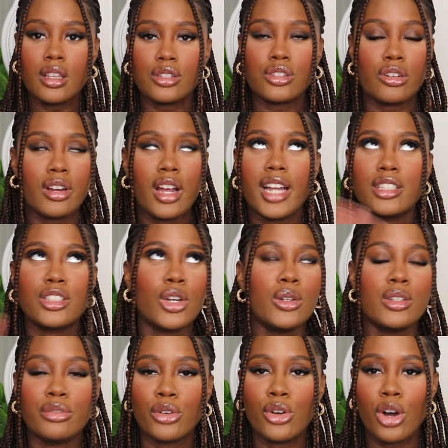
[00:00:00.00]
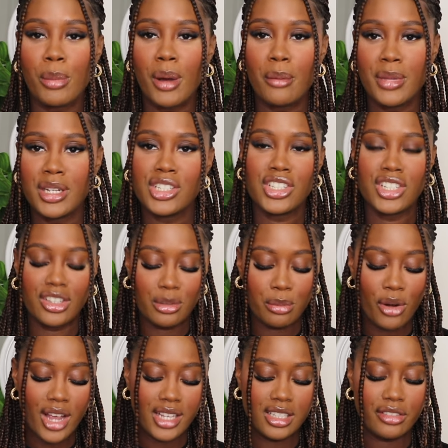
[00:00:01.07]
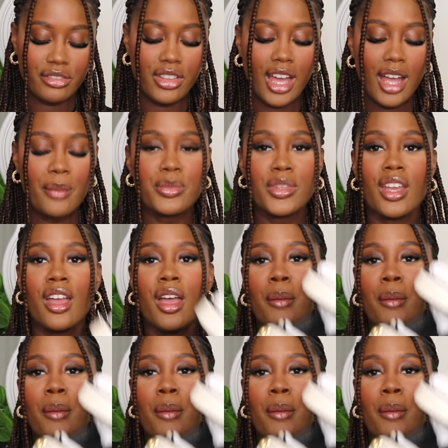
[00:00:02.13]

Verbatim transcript: Sorry, I totally forgot about mentioning the pricing for that.